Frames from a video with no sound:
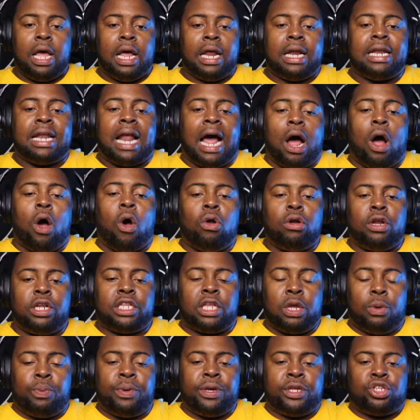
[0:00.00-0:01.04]
not only
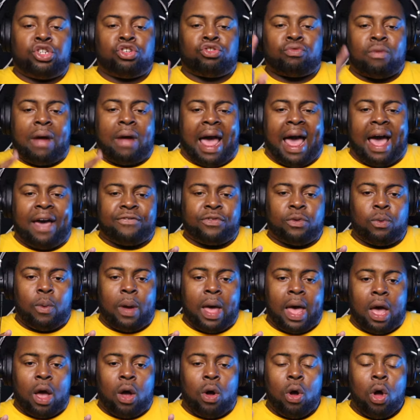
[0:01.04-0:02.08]
did we draft
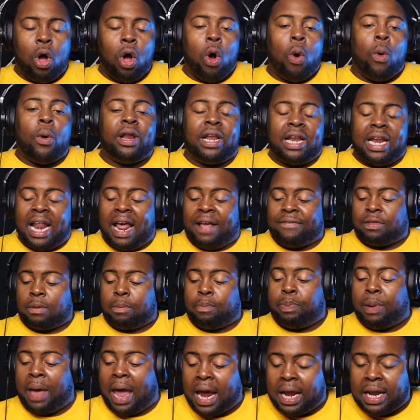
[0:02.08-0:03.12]
well, we didn't have to
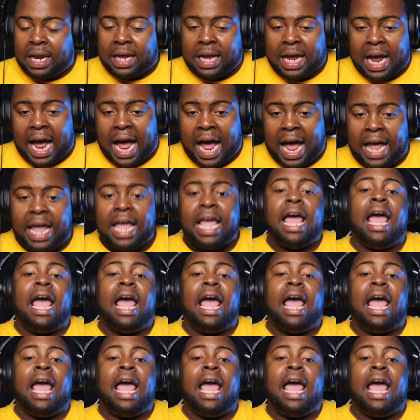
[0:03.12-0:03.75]
pay the guy.